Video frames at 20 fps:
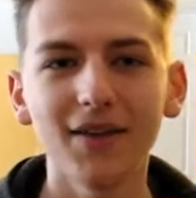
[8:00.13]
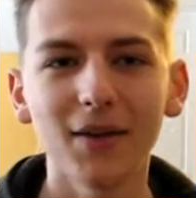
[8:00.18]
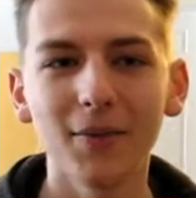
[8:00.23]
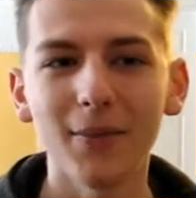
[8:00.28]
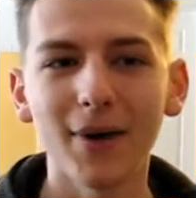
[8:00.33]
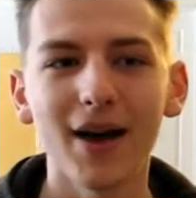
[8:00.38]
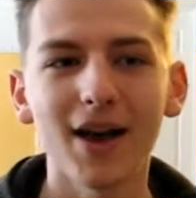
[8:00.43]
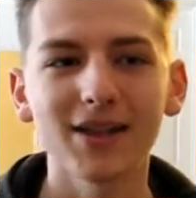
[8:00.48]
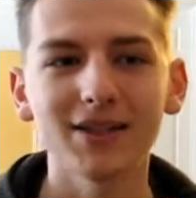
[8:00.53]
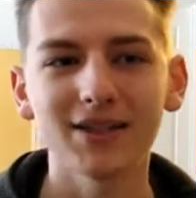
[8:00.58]
the
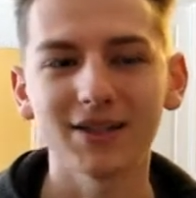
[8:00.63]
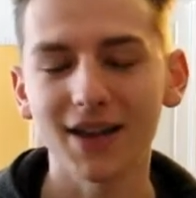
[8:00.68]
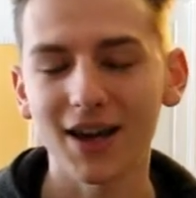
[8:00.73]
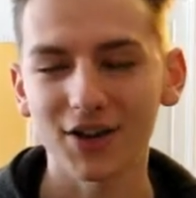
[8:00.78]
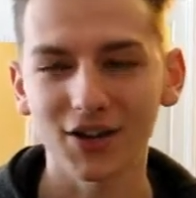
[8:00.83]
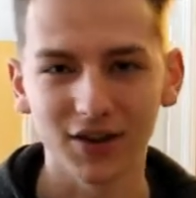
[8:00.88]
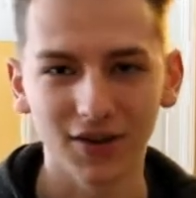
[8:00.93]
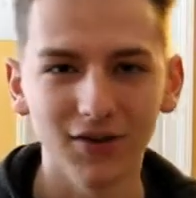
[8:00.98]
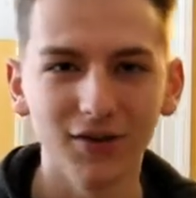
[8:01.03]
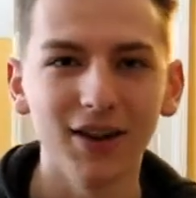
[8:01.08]
best, it's
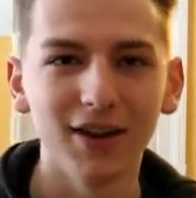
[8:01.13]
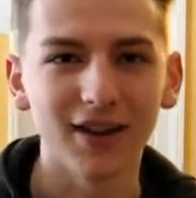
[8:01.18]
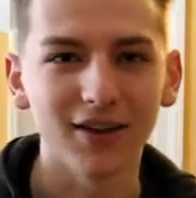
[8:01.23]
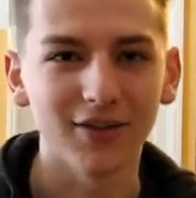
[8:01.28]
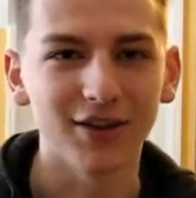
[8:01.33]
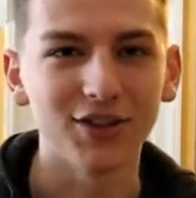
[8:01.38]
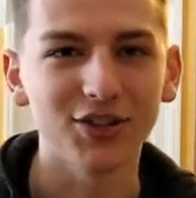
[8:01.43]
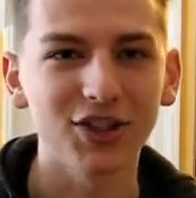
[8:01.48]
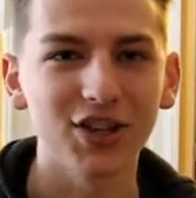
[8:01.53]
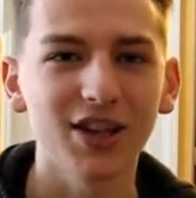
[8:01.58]
actually really
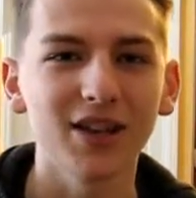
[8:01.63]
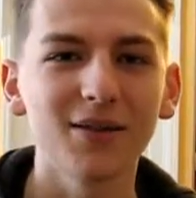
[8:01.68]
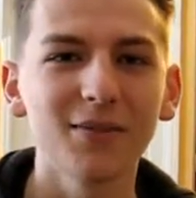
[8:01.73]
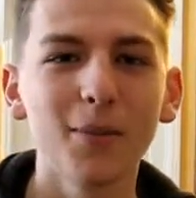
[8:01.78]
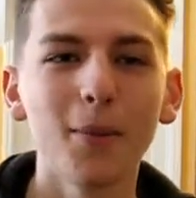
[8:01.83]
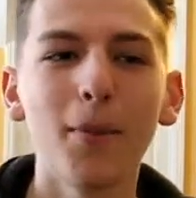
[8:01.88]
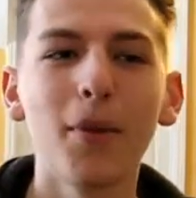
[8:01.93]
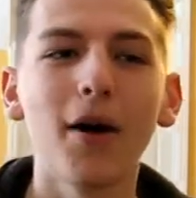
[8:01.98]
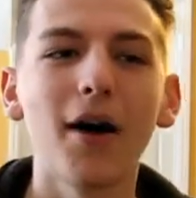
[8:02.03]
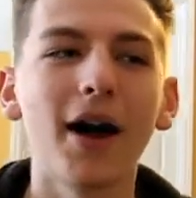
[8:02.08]
cringy,
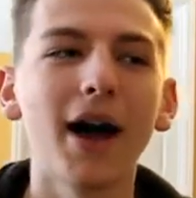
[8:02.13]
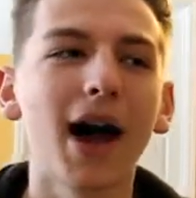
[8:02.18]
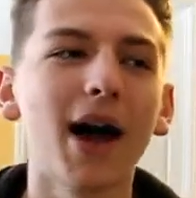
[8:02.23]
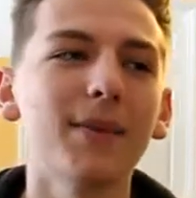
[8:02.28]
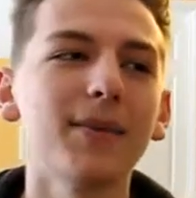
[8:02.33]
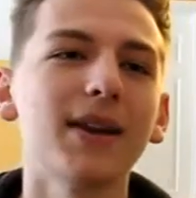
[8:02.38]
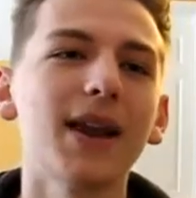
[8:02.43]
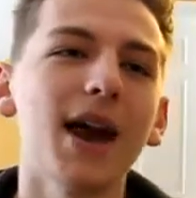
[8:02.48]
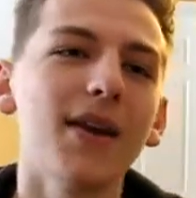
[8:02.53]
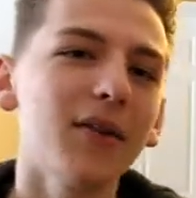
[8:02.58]
but I
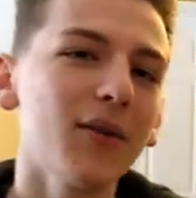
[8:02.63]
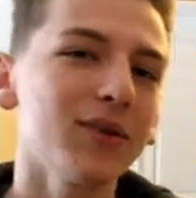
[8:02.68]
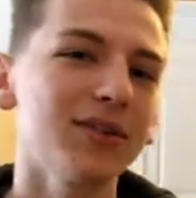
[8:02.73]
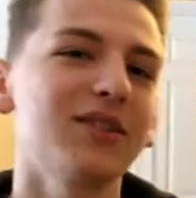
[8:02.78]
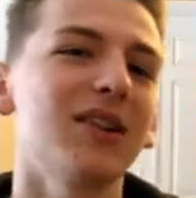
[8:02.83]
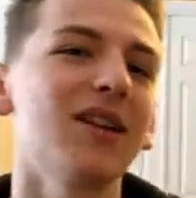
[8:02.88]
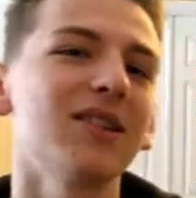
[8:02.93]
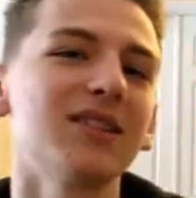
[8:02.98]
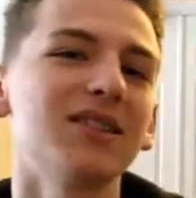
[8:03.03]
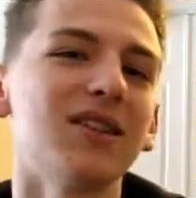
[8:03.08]
mean, everyone
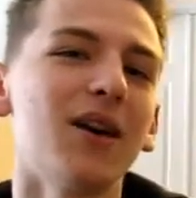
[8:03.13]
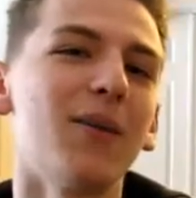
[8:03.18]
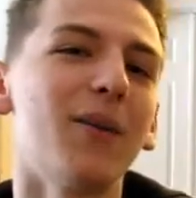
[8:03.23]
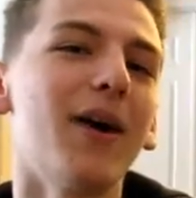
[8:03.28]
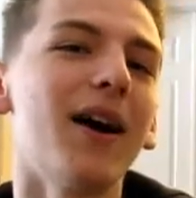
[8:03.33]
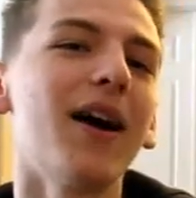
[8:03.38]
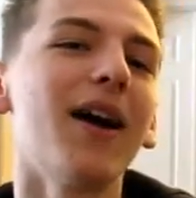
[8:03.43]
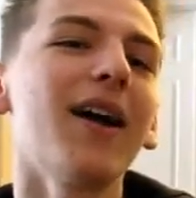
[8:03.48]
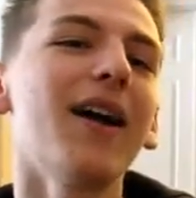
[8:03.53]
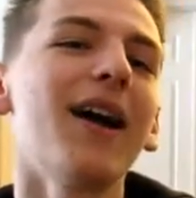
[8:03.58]
starts
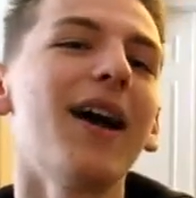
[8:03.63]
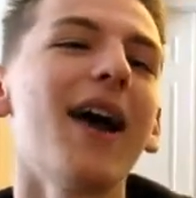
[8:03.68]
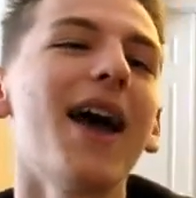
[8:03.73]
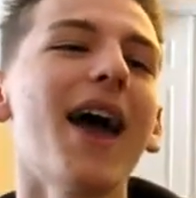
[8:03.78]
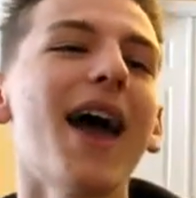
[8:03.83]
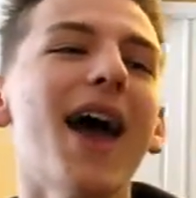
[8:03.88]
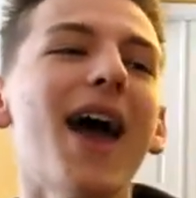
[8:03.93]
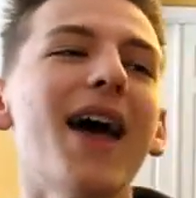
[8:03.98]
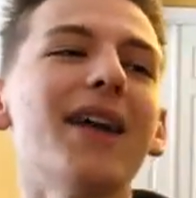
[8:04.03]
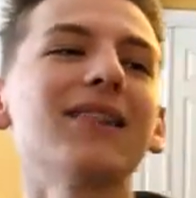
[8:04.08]
somewhere,
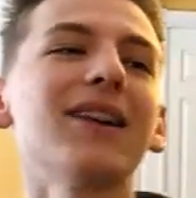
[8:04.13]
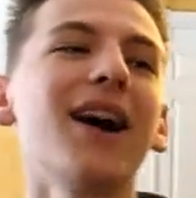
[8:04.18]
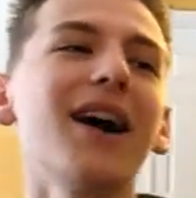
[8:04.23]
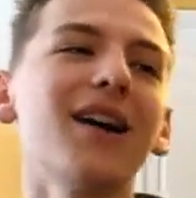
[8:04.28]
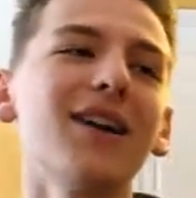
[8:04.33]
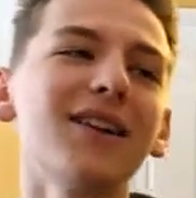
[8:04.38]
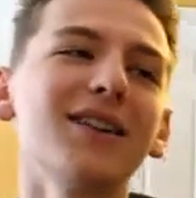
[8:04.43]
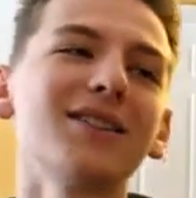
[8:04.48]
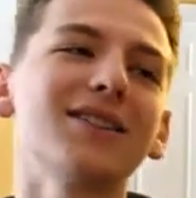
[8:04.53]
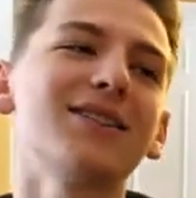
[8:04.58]
and I
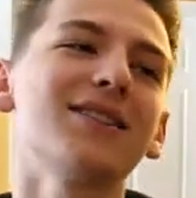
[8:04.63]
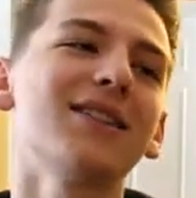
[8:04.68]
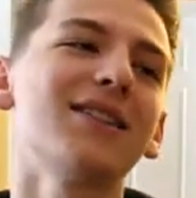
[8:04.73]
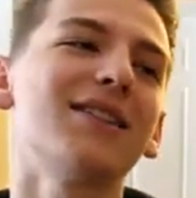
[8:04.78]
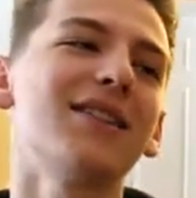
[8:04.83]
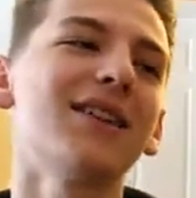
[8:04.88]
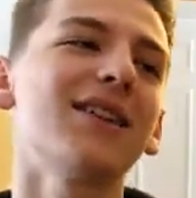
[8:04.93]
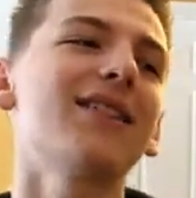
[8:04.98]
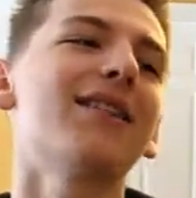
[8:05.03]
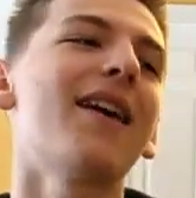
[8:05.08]
honestly
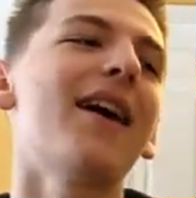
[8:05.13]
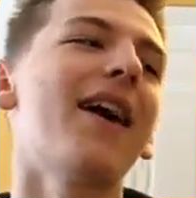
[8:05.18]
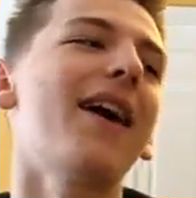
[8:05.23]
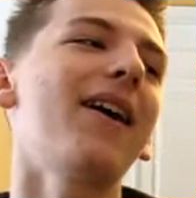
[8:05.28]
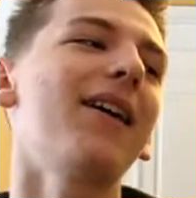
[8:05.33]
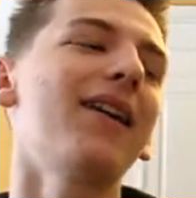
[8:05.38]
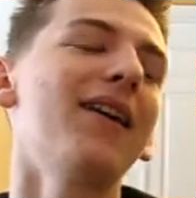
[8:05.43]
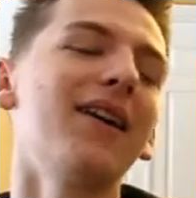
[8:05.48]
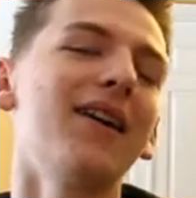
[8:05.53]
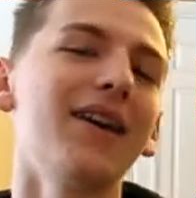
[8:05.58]
think
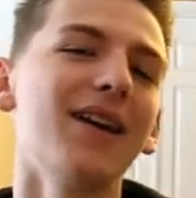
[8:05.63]
that